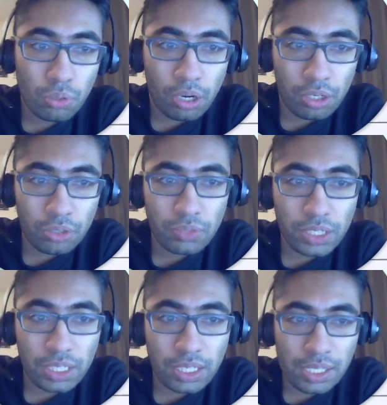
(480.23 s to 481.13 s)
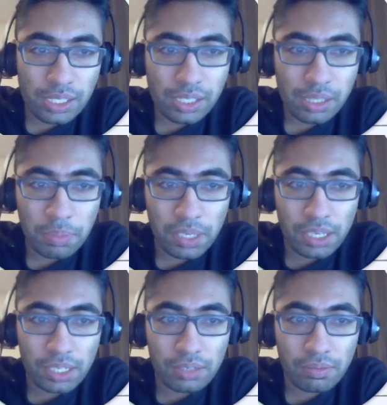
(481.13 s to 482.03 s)
are unique as a
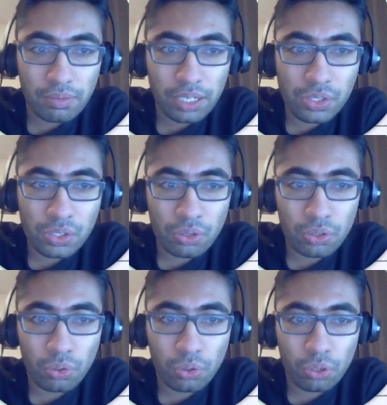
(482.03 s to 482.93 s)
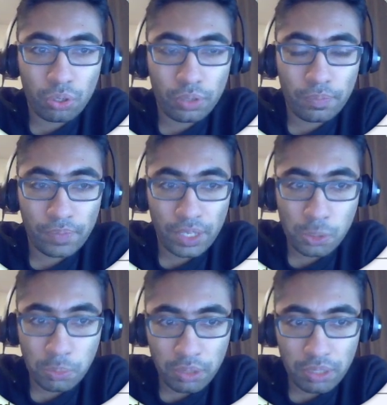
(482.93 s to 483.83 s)
CPA, right? So your
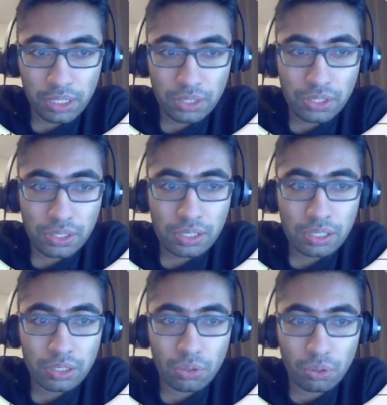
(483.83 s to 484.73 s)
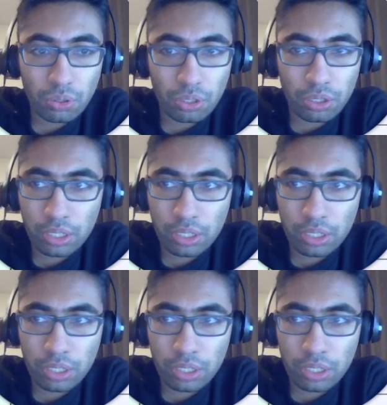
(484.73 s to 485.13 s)
experience, the